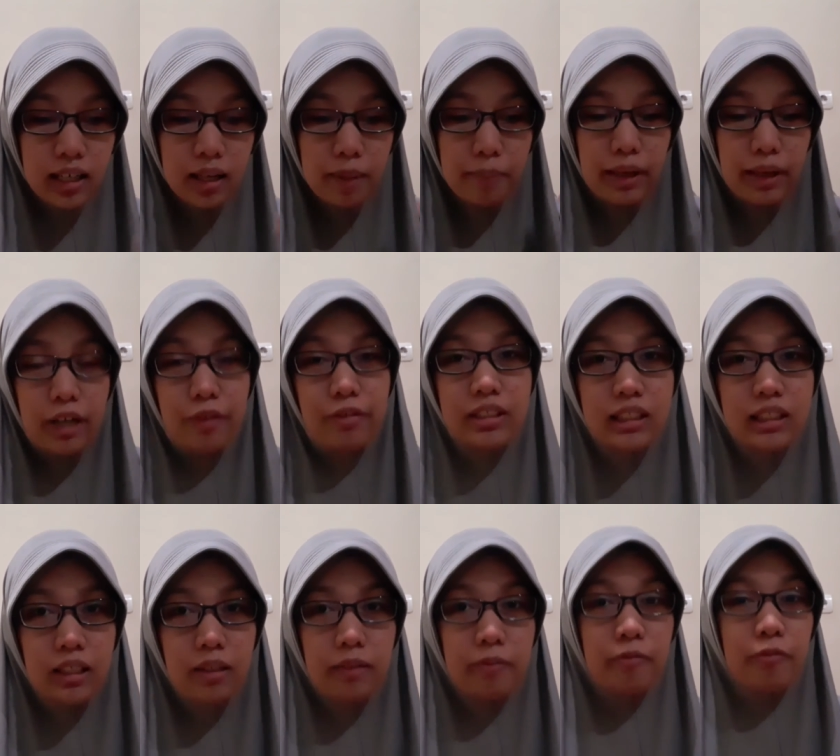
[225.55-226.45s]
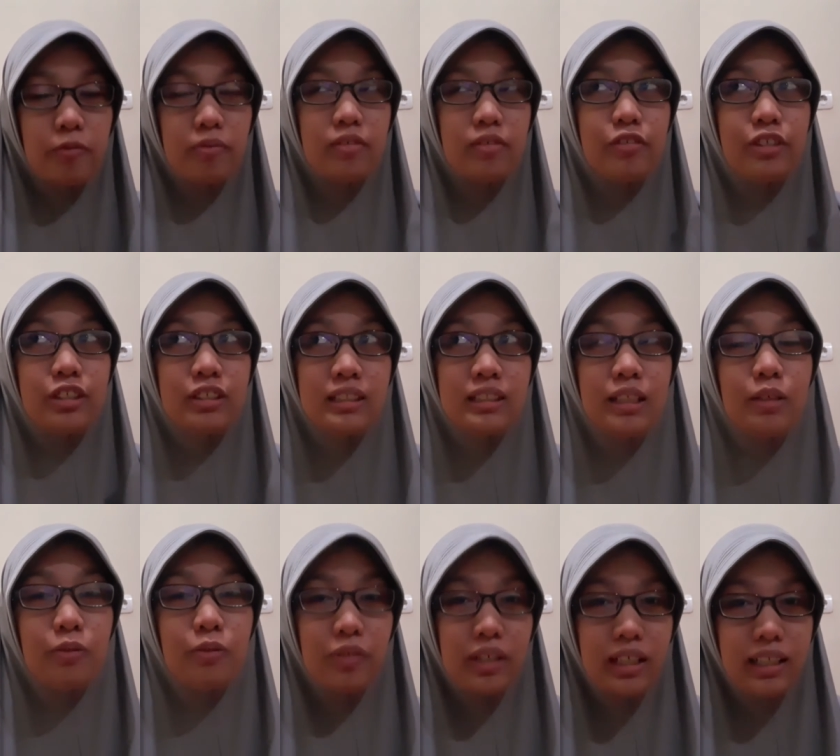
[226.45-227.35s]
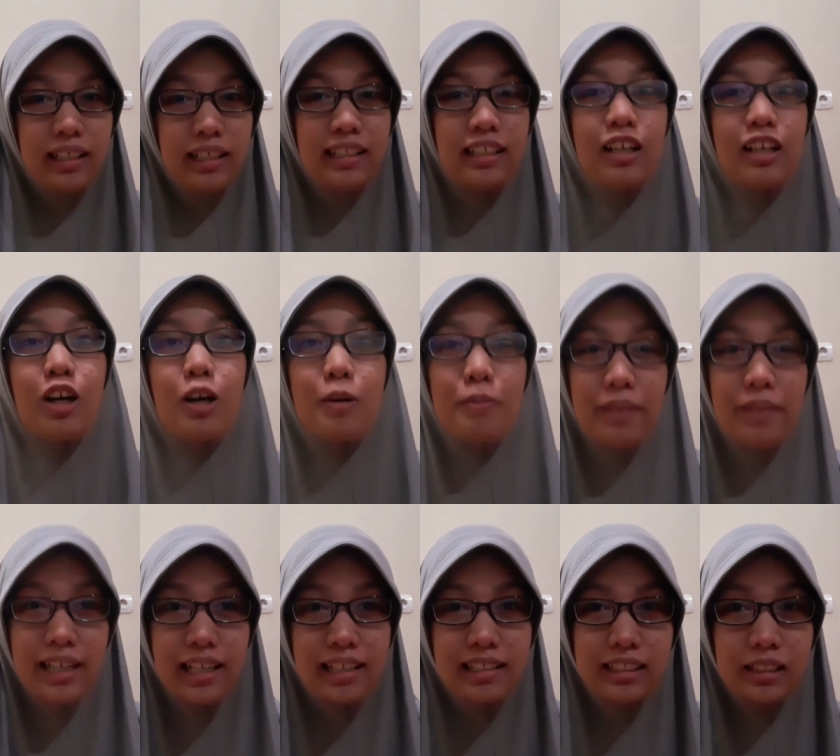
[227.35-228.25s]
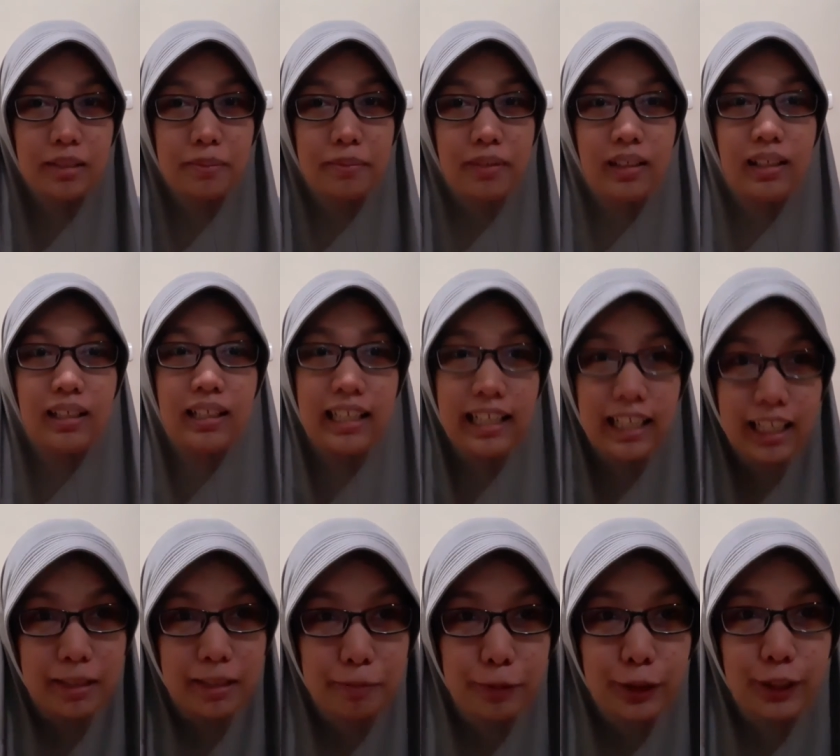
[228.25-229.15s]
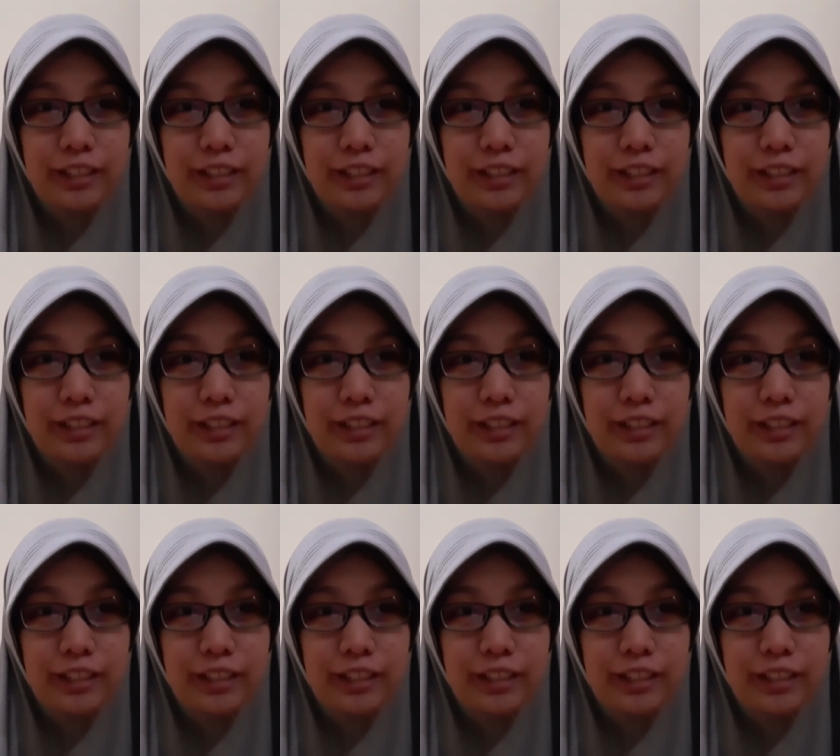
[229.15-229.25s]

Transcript: by receiving comprehensible input.